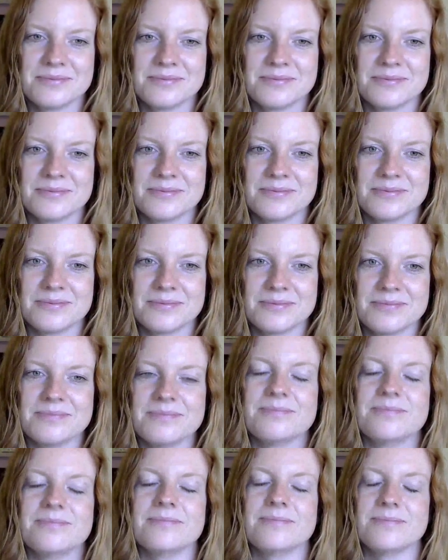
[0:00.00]

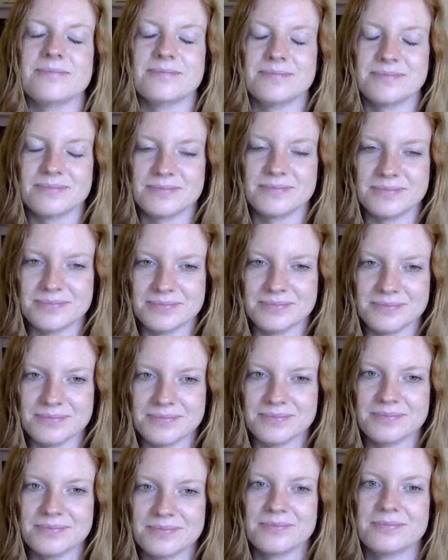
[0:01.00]

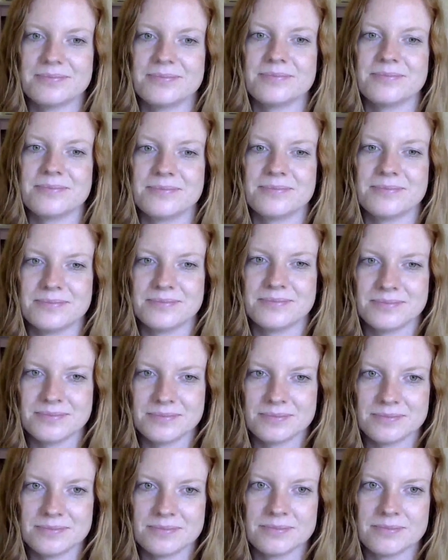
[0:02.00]

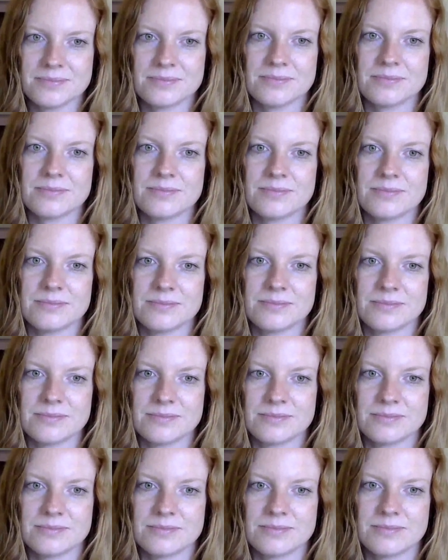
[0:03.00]

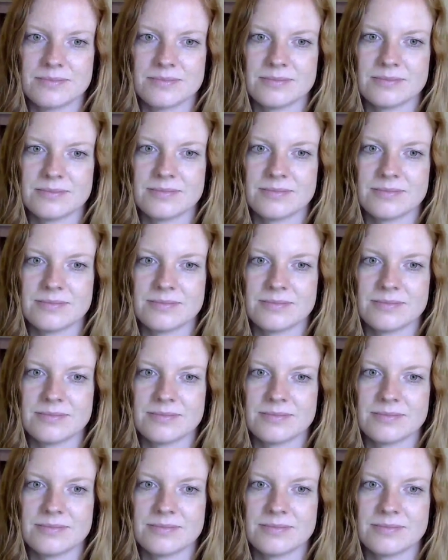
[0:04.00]
The person shown says nothing.